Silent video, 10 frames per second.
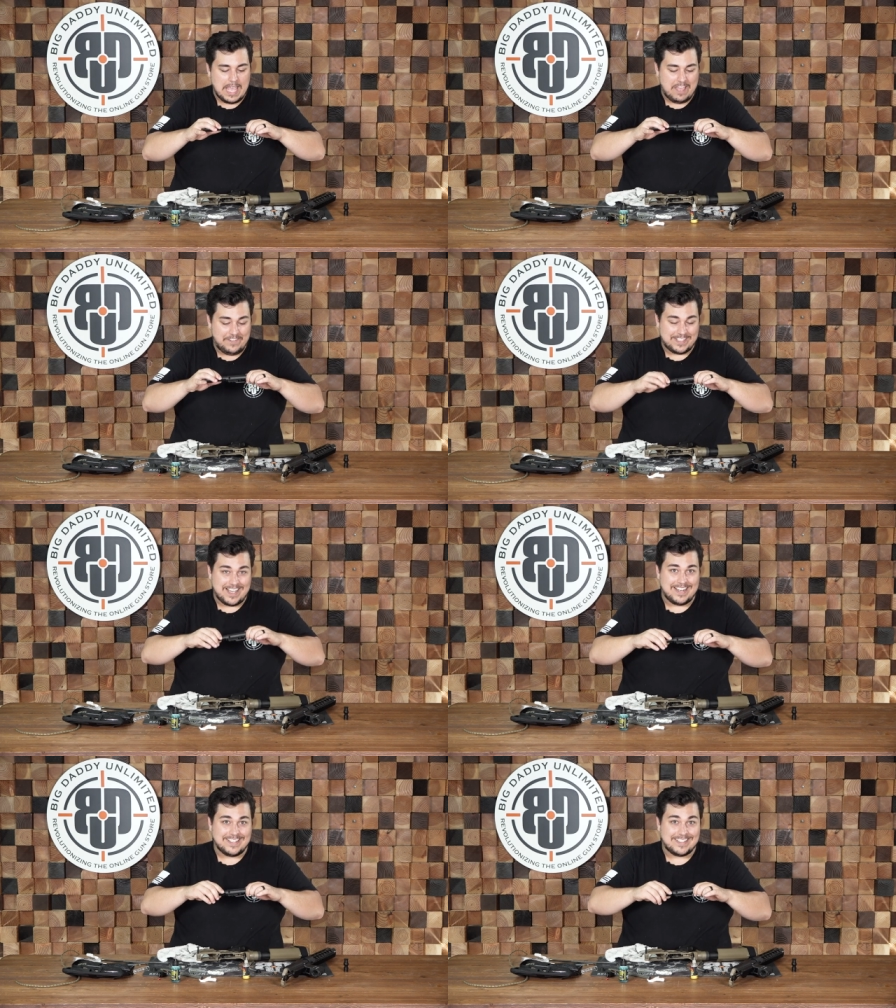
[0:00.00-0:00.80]
if it's
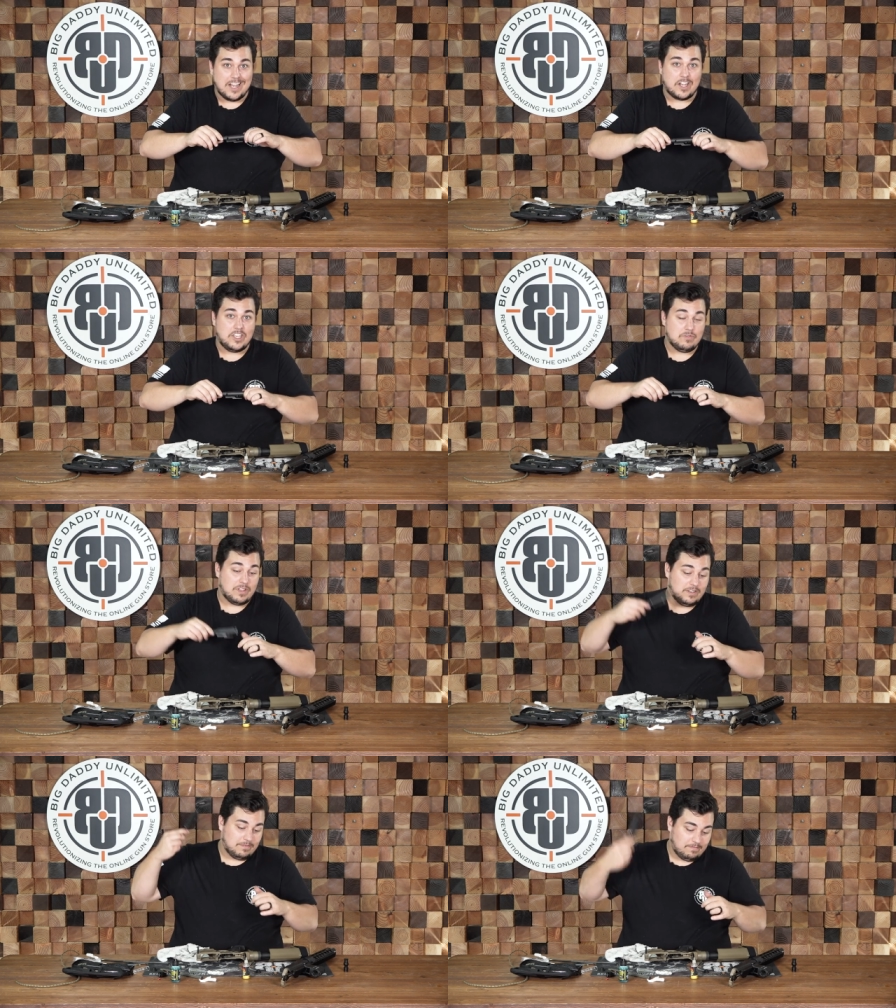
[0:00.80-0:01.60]
kind of stuck you
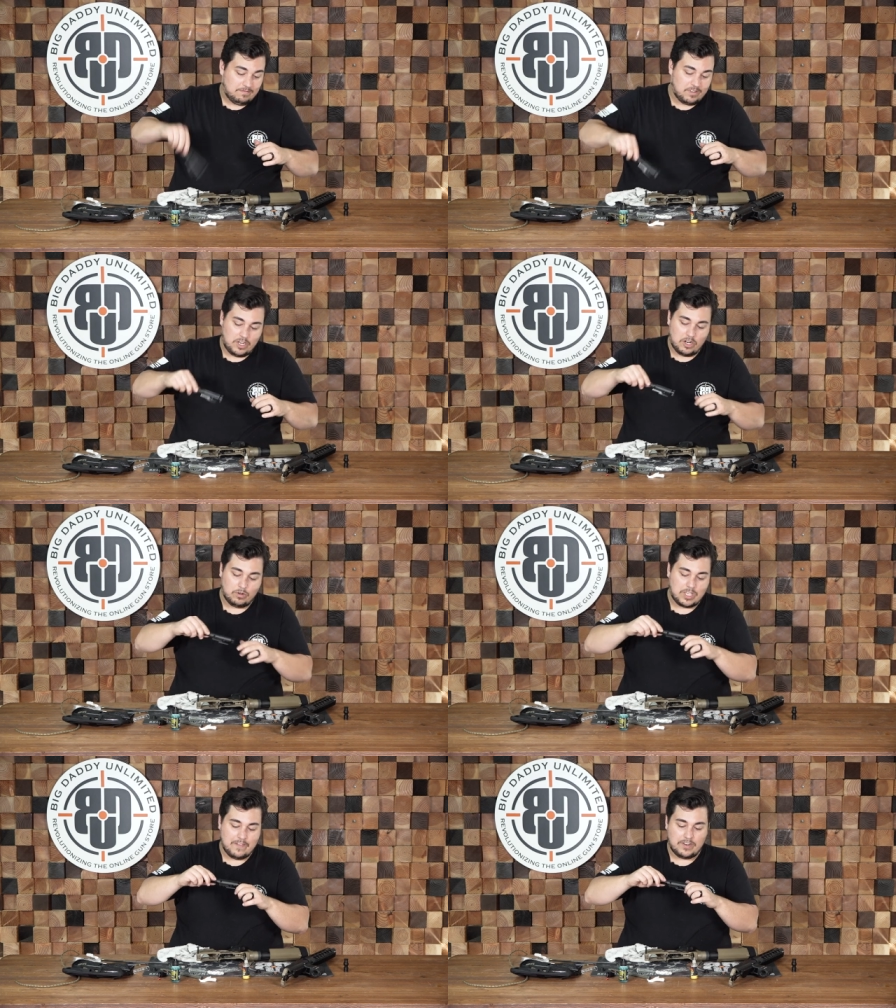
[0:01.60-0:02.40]
can you know
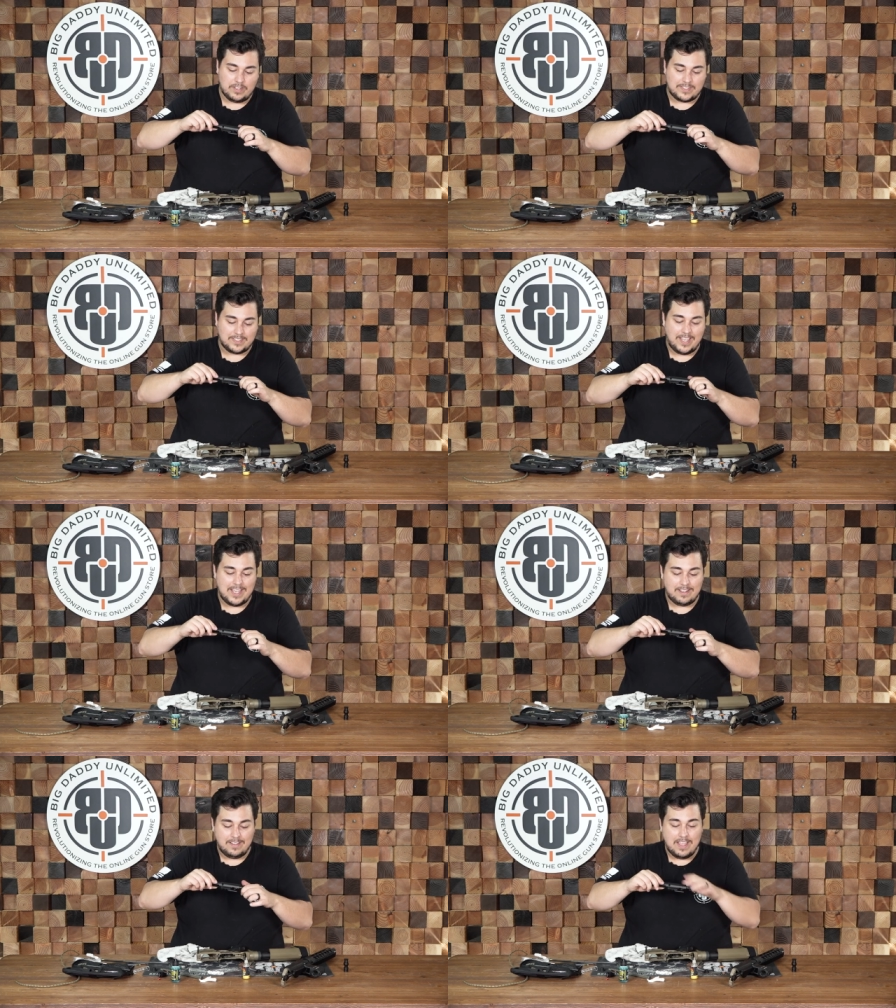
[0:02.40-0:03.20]
give it a
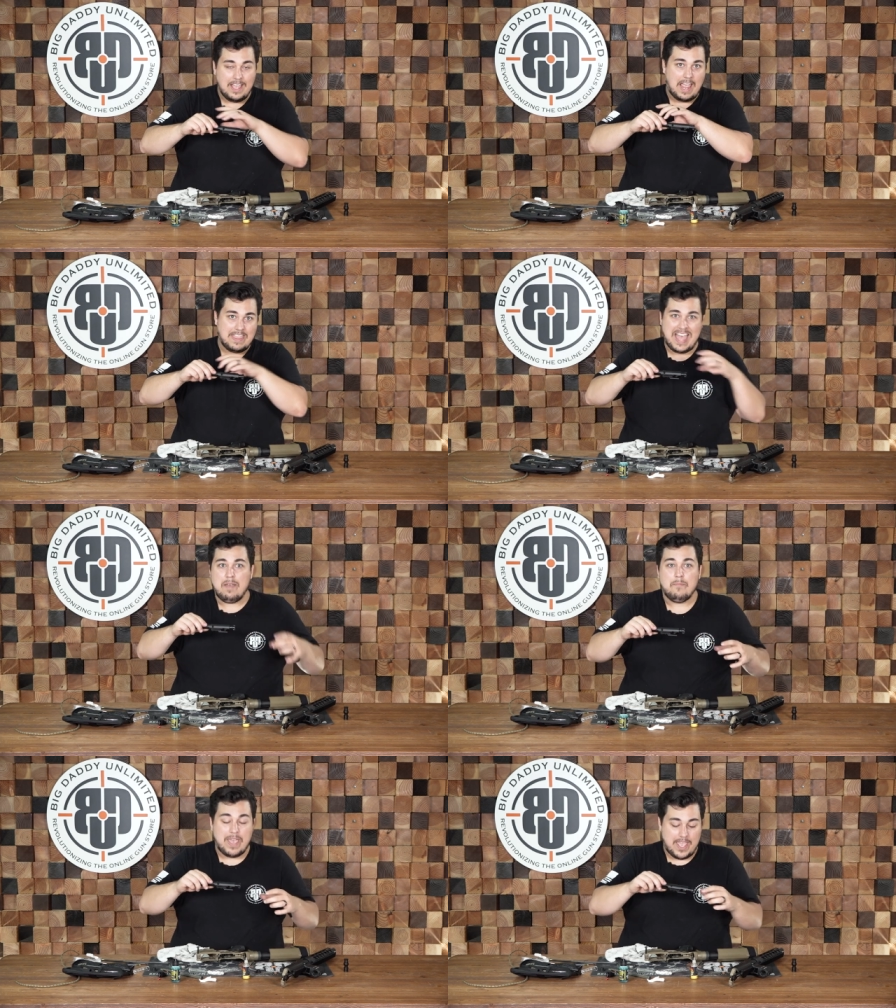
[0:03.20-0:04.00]
sling and
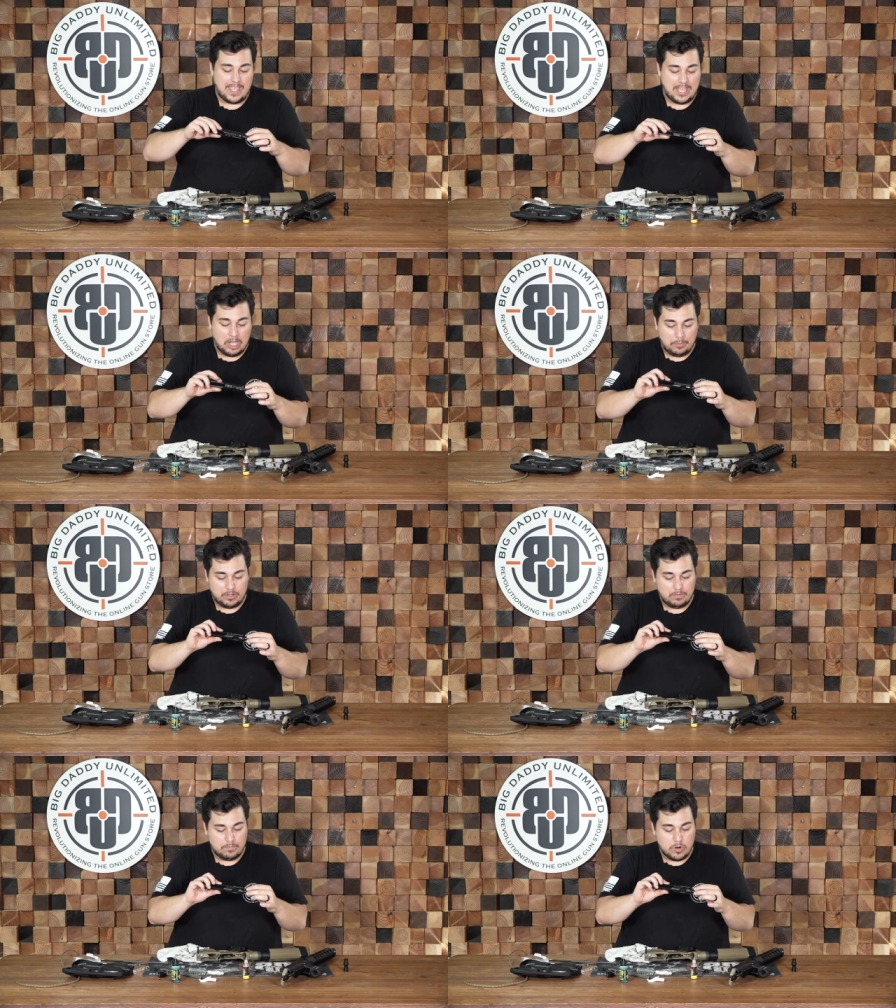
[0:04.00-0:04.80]
that may help
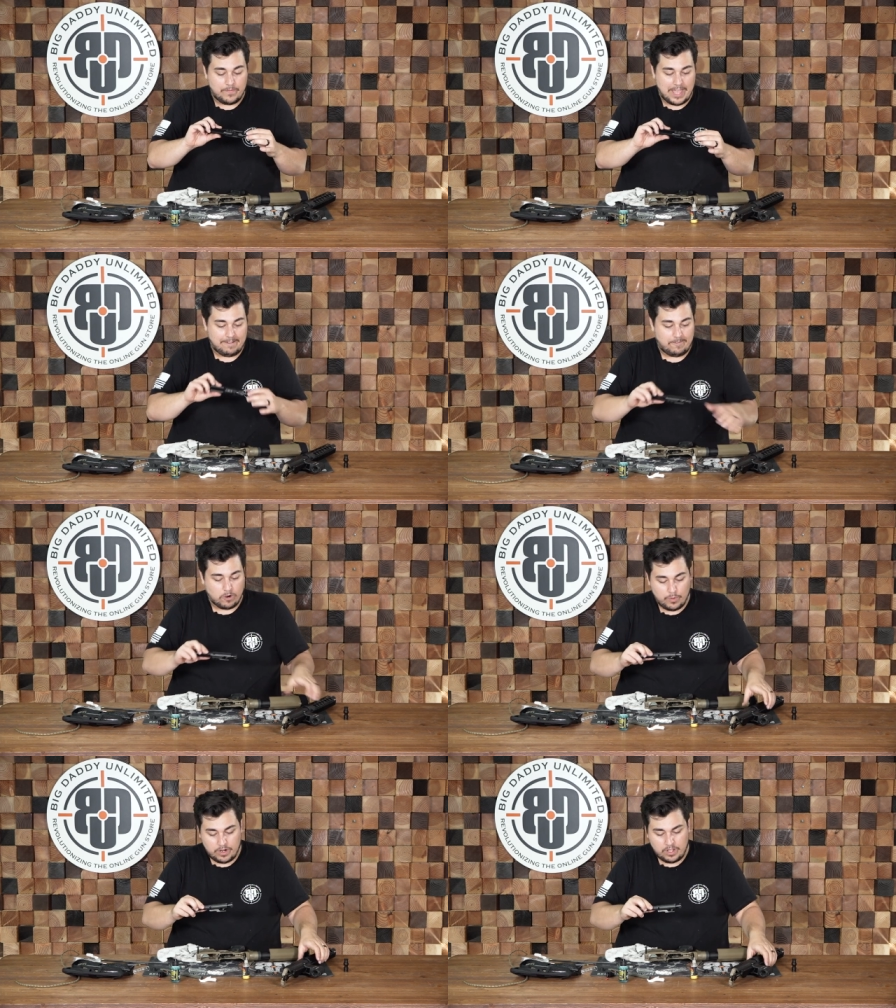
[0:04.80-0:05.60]
move that
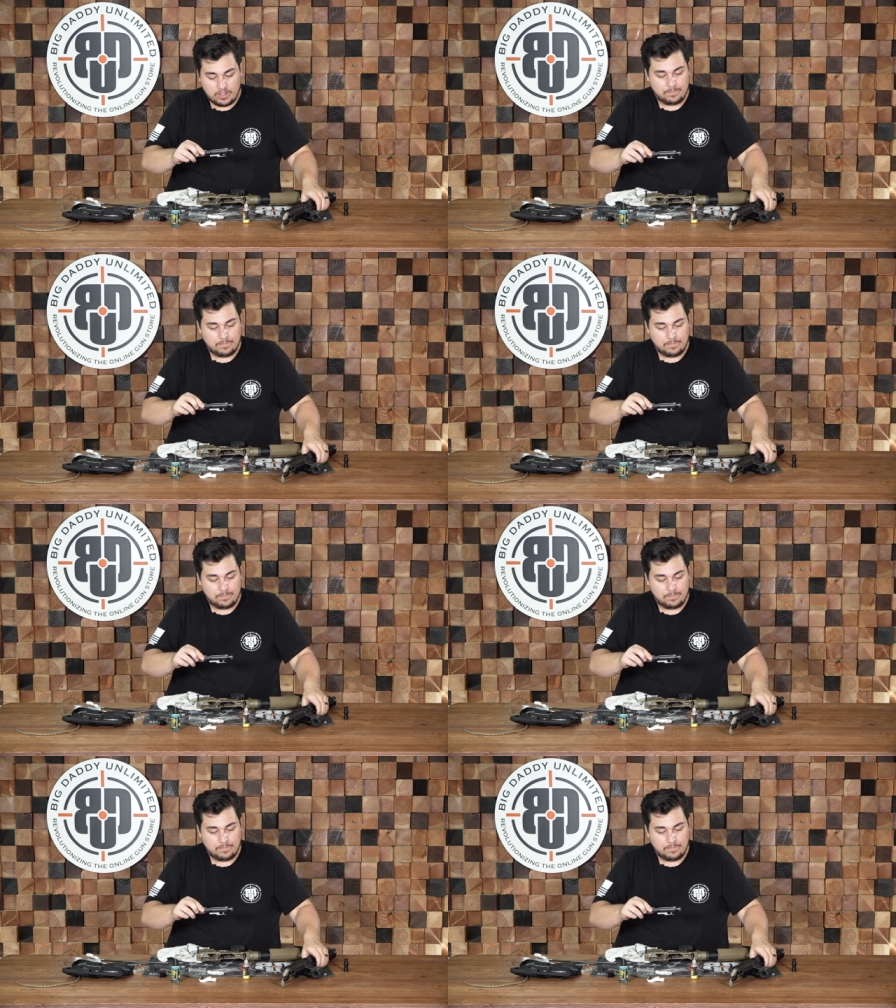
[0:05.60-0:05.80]
forward